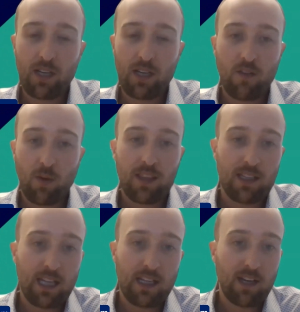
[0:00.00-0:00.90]
And so I
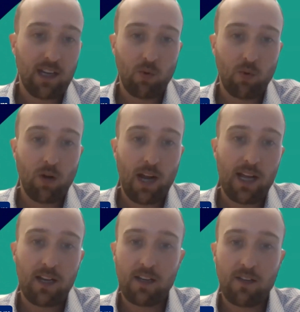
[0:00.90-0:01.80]
think that's kind of where we're
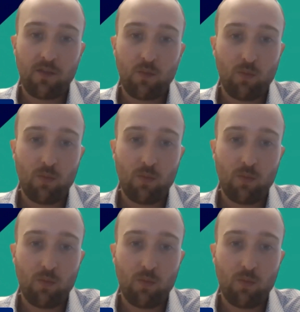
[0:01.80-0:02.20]
headed, is